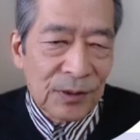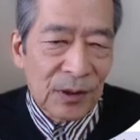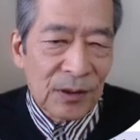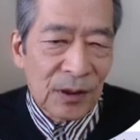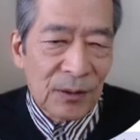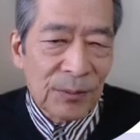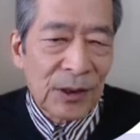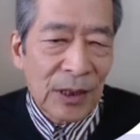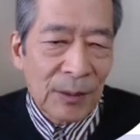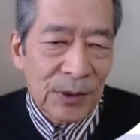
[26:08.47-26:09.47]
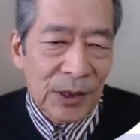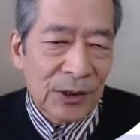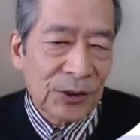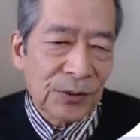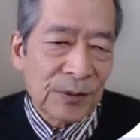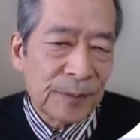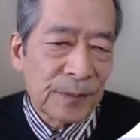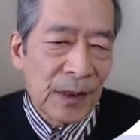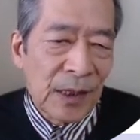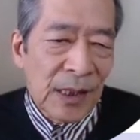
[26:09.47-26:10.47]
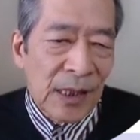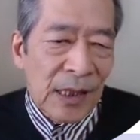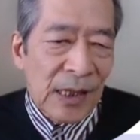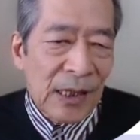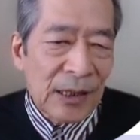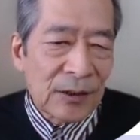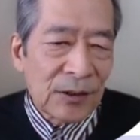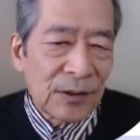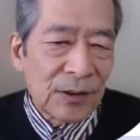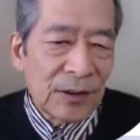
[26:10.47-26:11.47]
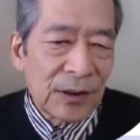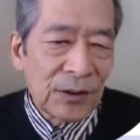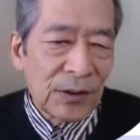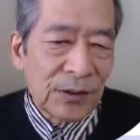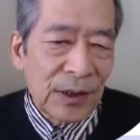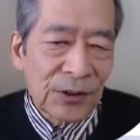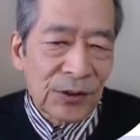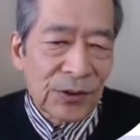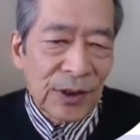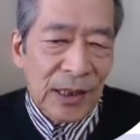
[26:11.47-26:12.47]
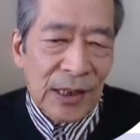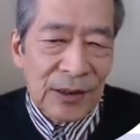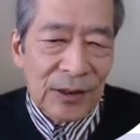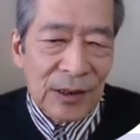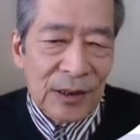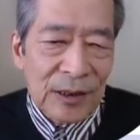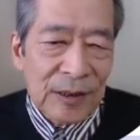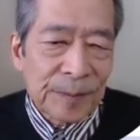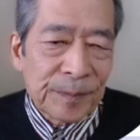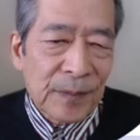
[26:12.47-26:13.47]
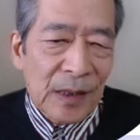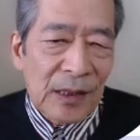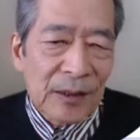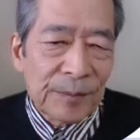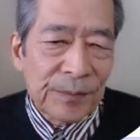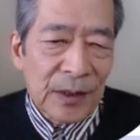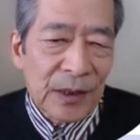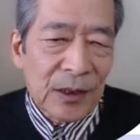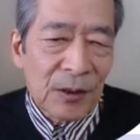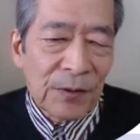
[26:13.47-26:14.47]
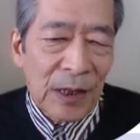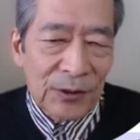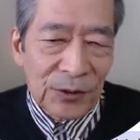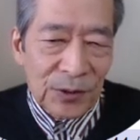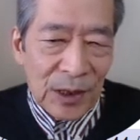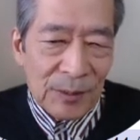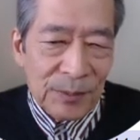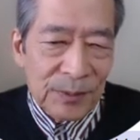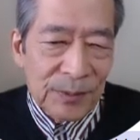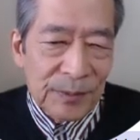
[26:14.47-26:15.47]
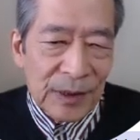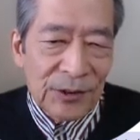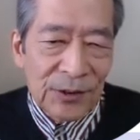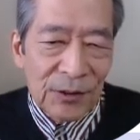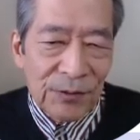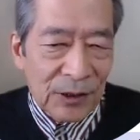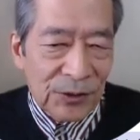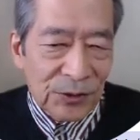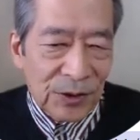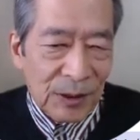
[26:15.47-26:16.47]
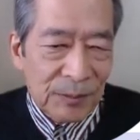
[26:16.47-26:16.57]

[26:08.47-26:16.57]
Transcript: of this application. And this notation is again the function type, nested function type.